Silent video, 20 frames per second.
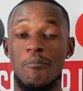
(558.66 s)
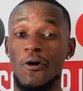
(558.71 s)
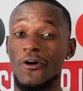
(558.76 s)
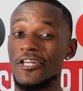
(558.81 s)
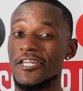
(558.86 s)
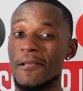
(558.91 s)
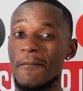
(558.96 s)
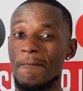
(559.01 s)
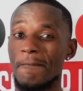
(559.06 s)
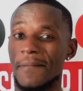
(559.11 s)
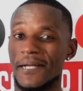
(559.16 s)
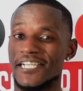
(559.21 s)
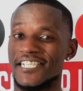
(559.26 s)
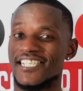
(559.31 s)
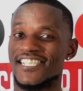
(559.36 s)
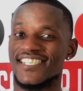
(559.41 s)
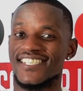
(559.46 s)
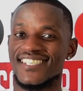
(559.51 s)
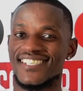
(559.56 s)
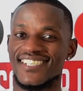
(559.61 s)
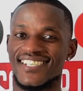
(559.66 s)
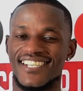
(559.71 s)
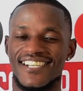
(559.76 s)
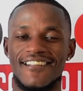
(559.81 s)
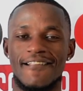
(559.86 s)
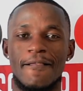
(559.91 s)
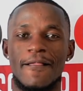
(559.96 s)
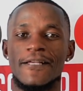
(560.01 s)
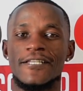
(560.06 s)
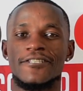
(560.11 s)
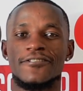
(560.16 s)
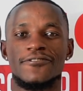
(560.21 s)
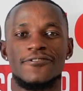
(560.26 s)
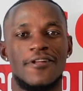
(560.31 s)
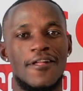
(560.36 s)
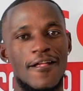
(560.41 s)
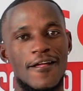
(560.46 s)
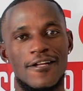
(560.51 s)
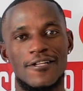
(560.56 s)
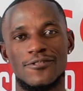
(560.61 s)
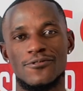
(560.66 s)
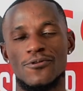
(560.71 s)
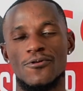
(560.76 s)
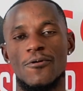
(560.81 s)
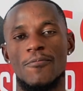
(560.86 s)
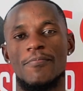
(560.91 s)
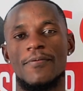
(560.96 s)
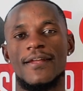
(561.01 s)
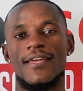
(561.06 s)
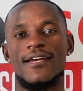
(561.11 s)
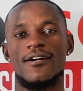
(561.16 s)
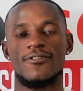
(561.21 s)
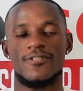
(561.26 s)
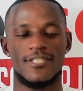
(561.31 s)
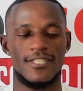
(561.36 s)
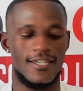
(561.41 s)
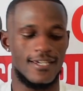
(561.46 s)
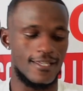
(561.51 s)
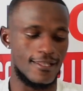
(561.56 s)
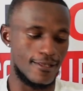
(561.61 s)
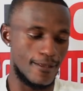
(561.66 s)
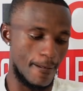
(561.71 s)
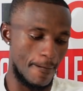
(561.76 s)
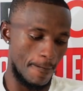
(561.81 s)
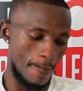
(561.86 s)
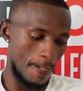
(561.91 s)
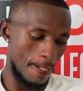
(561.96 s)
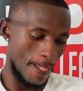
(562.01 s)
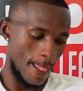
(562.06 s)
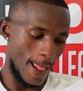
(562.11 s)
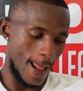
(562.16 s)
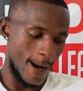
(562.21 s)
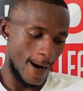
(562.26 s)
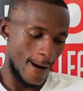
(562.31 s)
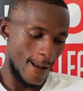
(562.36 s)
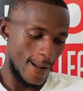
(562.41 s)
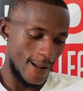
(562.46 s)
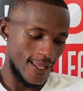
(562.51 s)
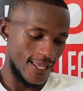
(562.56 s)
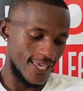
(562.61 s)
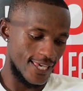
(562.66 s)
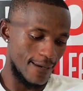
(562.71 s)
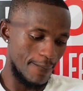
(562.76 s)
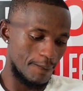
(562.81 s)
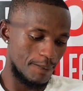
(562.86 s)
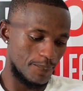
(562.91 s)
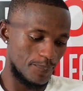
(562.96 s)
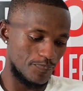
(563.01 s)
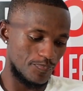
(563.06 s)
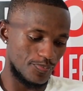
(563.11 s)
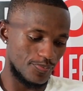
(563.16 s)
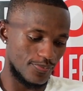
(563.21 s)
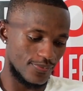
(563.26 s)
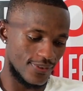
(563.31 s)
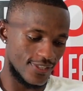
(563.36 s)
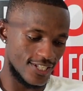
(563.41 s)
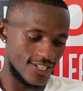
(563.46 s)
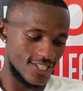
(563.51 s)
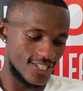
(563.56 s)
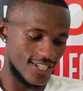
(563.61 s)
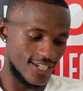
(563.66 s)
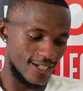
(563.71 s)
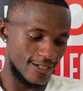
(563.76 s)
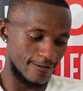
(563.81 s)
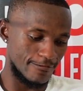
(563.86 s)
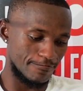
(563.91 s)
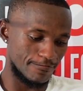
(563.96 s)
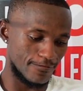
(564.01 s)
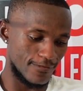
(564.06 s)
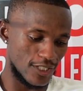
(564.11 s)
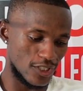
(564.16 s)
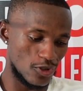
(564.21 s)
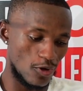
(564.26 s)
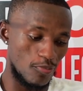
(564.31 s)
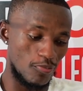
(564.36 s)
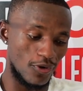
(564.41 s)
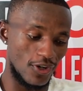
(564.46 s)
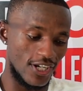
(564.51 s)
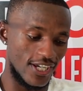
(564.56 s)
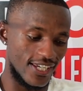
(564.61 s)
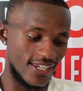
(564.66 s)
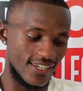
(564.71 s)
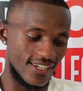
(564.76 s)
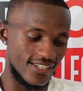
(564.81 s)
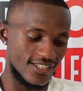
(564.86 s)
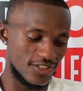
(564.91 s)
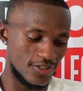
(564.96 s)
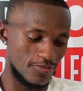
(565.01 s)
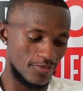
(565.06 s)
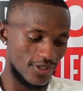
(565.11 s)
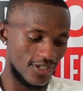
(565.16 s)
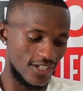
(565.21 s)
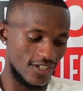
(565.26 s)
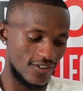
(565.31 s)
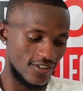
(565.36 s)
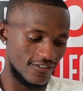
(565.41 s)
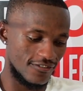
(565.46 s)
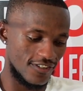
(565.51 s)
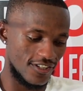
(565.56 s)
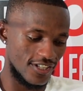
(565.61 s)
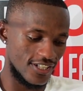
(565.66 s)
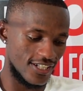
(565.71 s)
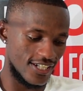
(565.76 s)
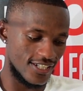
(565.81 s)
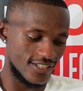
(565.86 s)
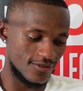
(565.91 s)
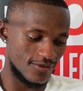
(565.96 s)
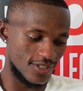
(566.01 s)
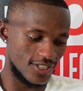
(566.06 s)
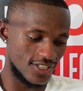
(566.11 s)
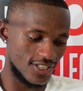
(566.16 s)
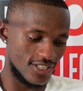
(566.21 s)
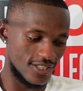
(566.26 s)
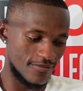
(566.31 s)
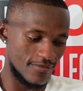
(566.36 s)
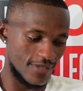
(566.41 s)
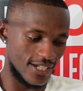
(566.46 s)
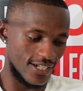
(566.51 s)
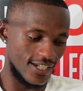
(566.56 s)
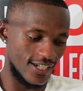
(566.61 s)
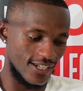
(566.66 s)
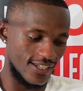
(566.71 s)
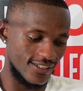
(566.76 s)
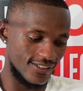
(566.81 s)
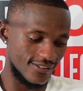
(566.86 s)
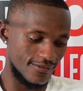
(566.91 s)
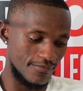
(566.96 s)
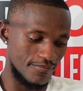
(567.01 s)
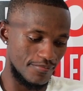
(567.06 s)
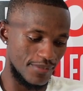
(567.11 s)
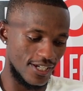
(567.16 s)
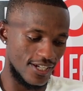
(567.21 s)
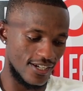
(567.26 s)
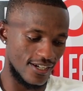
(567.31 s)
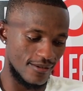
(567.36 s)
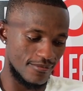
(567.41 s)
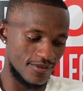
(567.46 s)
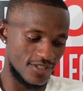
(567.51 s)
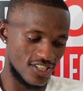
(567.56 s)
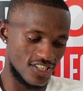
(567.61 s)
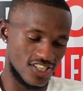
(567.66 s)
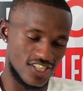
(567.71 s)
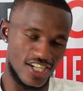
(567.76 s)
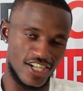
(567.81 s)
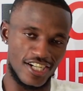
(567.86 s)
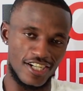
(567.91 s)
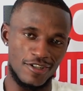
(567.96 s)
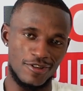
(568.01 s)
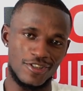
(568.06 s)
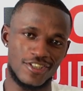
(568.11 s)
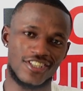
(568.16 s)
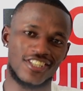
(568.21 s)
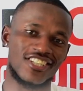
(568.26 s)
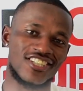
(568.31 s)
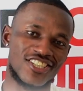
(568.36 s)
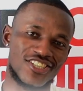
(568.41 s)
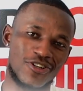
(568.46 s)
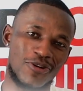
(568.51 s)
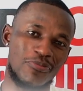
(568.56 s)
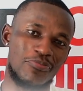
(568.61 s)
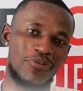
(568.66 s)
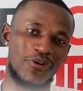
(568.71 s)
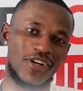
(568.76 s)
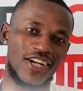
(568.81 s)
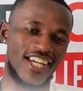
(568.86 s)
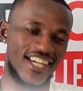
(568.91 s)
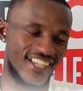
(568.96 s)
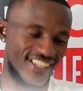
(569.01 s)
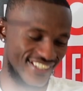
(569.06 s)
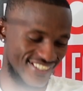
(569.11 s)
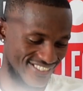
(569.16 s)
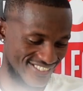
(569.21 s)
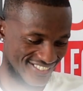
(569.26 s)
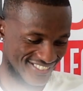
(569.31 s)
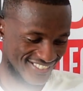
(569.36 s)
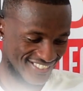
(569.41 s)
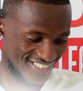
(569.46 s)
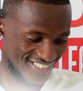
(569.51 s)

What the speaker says: boarding pass is to go play outside. Yep, that's Shopola again. Shopola, you have very nice questions, my guy. Big ups, shout out, Shopola